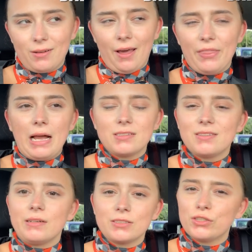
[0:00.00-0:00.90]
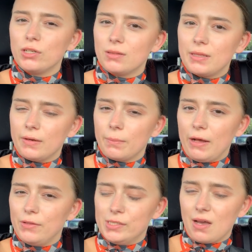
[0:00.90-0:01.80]
Like, that's the good thing
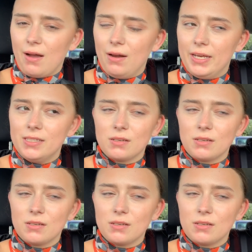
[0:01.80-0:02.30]
about these earlies.